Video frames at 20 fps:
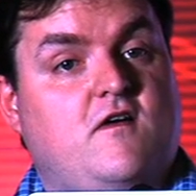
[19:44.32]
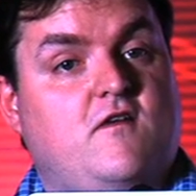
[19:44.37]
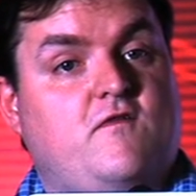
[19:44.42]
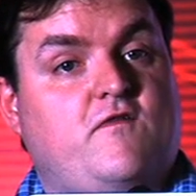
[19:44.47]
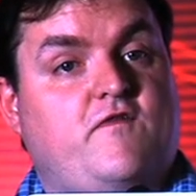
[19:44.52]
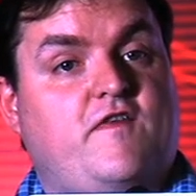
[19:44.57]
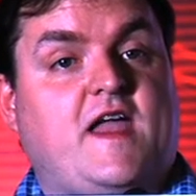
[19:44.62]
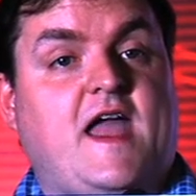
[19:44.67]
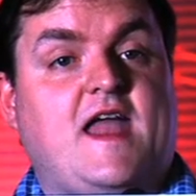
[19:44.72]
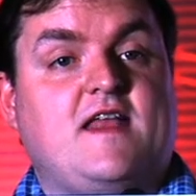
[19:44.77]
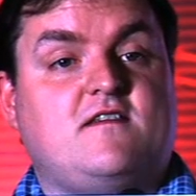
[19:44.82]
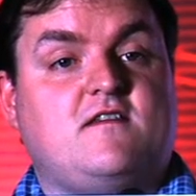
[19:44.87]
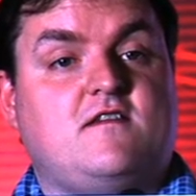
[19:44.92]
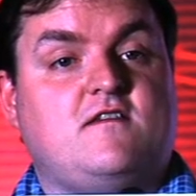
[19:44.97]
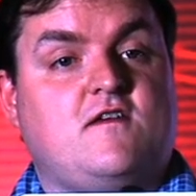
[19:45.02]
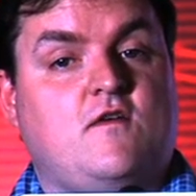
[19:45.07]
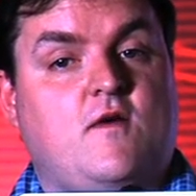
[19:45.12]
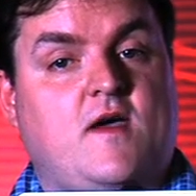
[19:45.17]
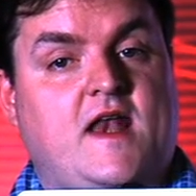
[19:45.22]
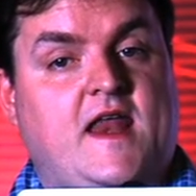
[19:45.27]
forget to
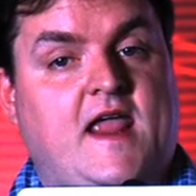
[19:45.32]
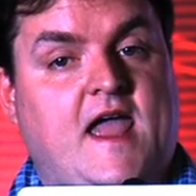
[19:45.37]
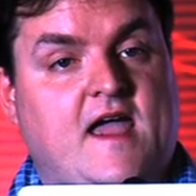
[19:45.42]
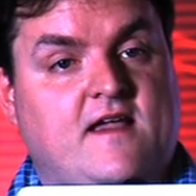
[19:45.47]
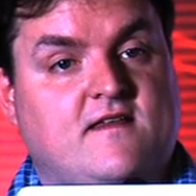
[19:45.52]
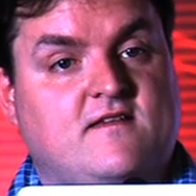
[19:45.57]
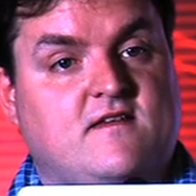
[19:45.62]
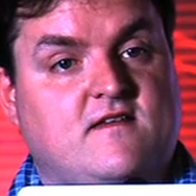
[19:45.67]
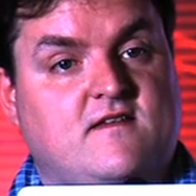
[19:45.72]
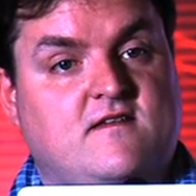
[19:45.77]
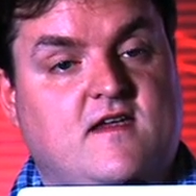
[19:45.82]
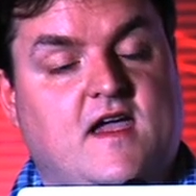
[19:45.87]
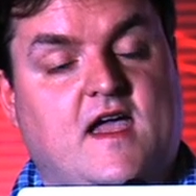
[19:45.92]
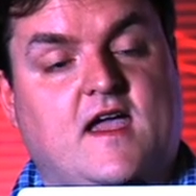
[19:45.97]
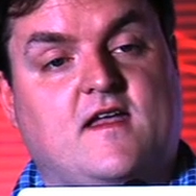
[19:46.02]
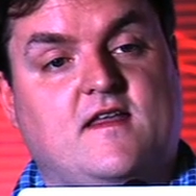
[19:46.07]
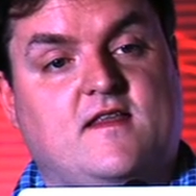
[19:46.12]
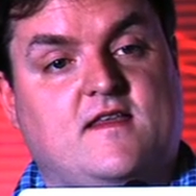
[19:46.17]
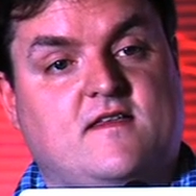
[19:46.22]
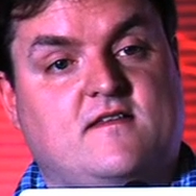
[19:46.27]
do any access
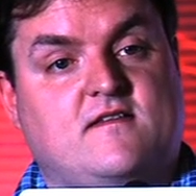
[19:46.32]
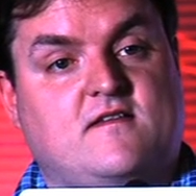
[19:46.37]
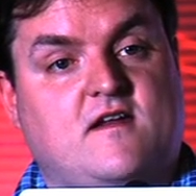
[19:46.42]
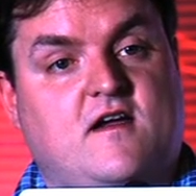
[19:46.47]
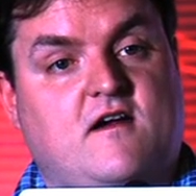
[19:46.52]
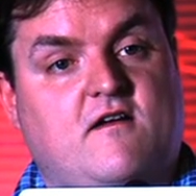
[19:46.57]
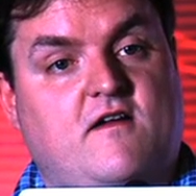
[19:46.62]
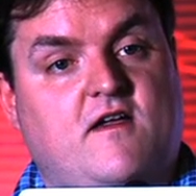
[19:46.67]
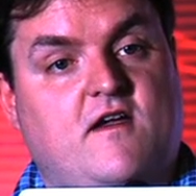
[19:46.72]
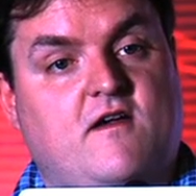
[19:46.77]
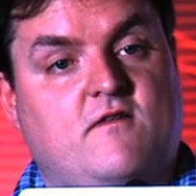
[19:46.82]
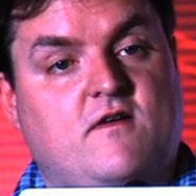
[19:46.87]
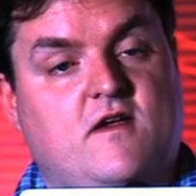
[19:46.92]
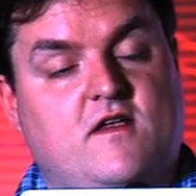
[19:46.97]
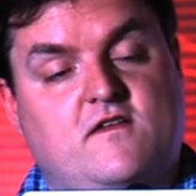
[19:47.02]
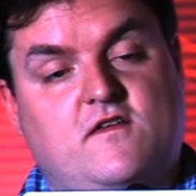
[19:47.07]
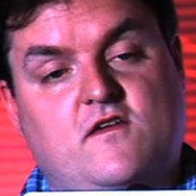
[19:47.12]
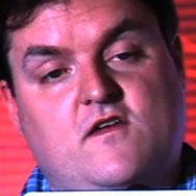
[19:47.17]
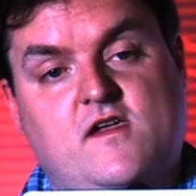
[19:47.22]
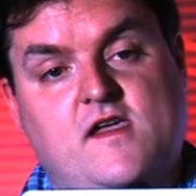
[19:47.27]
check in this scenario.
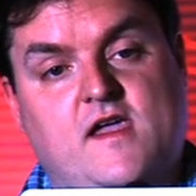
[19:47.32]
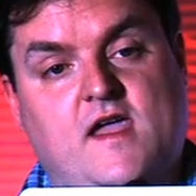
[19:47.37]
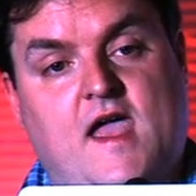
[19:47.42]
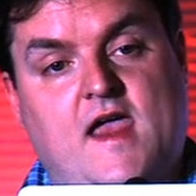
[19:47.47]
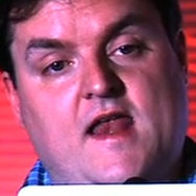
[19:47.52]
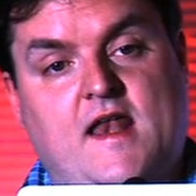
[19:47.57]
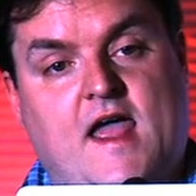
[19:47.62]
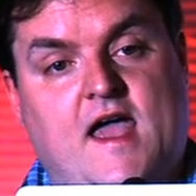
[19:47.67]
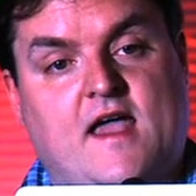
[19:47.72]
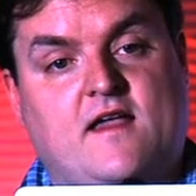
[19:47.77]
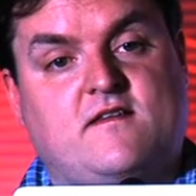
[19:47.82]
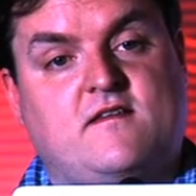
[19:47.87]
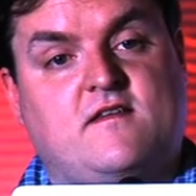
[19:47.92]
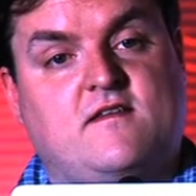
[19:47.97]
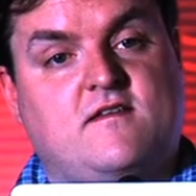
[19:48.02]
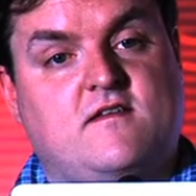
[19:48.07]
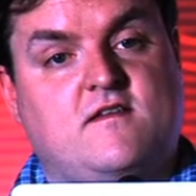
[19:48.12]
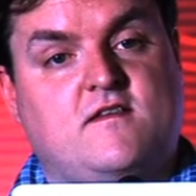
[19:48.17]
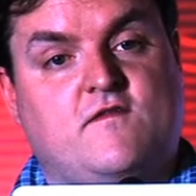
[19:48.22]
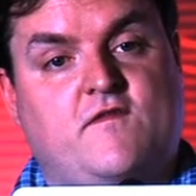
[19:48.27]
And so you can gain access
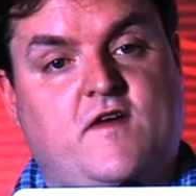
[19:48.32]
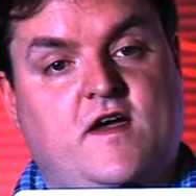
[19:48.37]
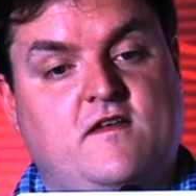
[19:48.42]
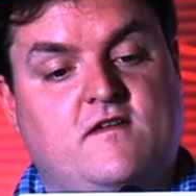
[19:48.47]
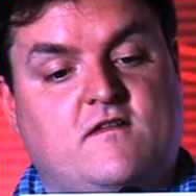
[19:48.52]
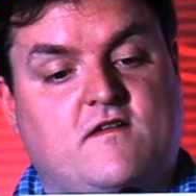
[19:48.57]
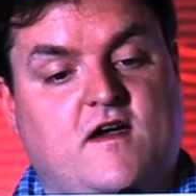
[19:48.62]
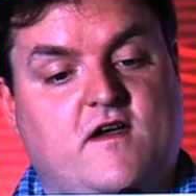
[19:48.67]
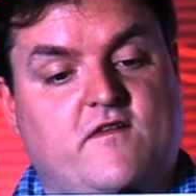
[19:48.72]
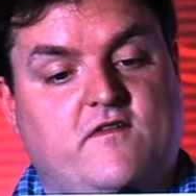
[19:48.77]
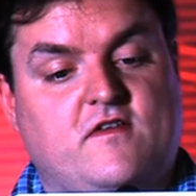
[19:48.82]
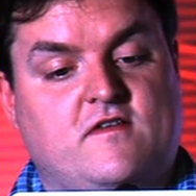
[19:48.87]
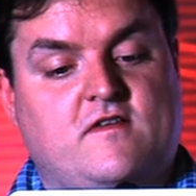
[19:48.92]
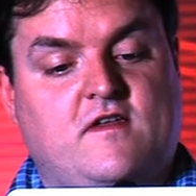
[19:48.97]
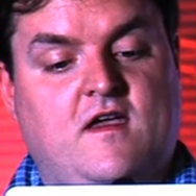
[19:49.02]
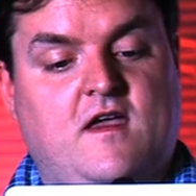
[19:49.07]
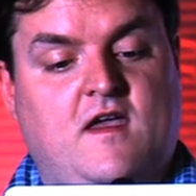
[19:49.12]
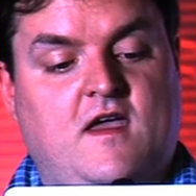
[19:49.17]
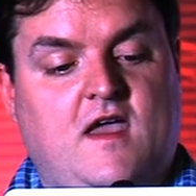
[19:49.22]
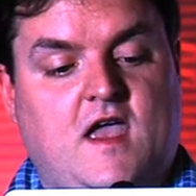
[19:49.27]
to device drivers
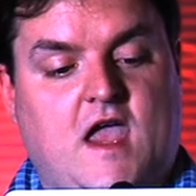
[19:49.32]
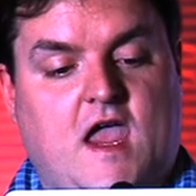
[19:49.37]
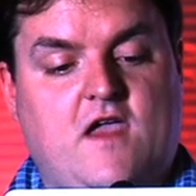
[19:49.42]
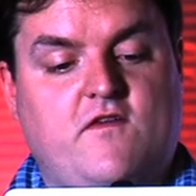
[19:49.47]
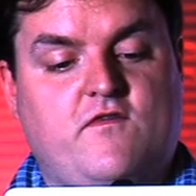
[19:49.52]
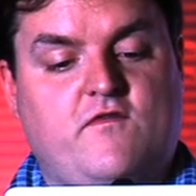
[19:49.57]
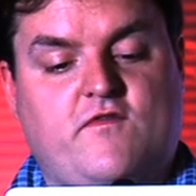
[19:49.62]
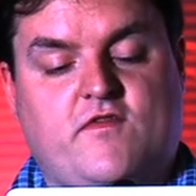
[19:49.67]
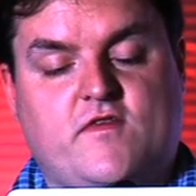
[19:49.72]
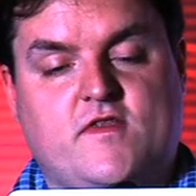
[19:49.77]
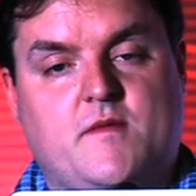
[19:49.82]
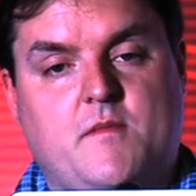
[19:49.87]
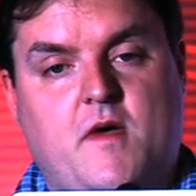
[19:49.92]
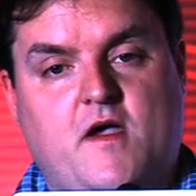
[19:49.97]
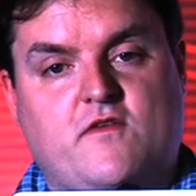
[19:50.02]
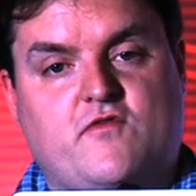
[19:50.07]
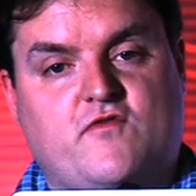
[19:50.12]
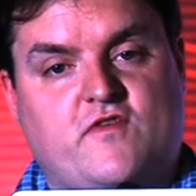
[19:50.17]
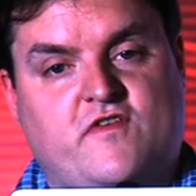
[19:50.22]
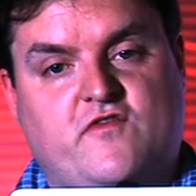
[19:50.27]
even from the
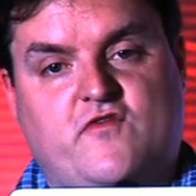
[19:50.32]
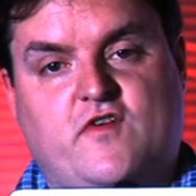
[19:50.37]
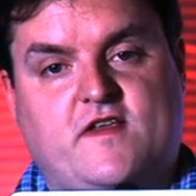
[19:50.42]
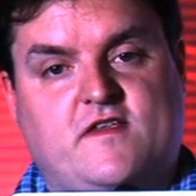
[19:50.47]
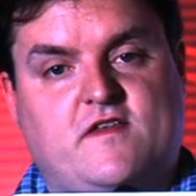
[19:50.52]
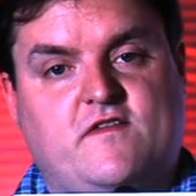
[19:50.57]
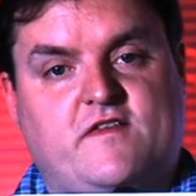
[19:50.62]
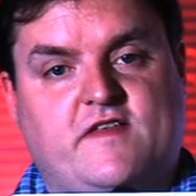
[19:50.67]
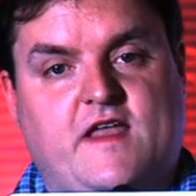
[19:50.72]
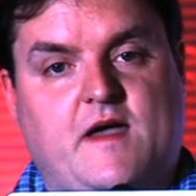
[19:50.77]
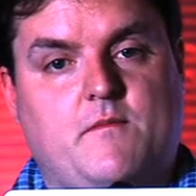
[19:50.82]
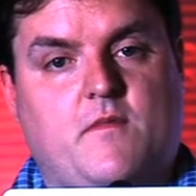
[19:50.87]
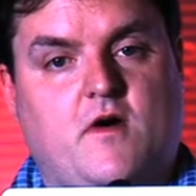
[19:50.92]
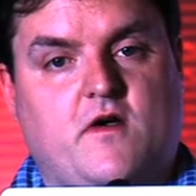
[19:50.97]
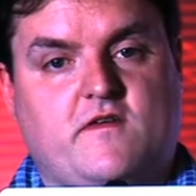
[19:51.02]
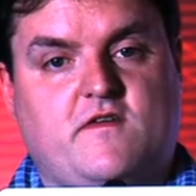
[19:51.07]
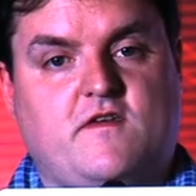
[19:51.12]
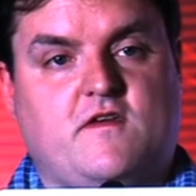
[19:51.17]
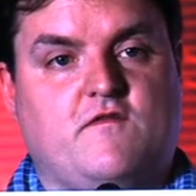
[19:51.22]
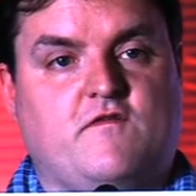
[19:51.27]
most restrictive
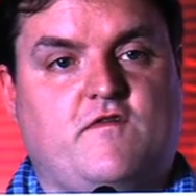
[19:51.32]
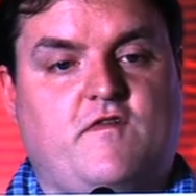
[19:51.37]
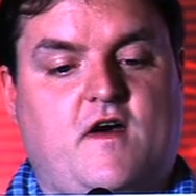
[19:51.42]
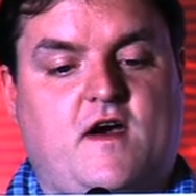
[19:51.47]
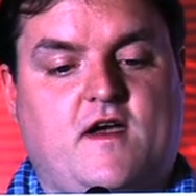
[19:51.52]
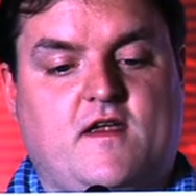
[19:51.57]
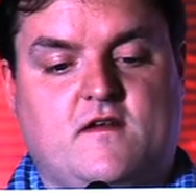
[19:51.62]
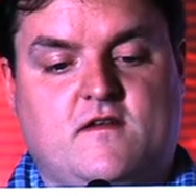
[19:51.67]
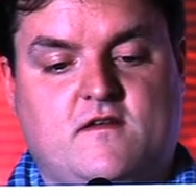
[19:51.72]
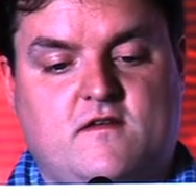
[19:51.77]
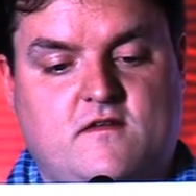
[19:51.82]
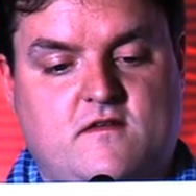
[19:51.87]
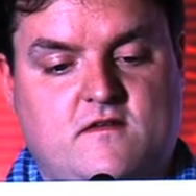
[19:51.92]
sandbox you can find.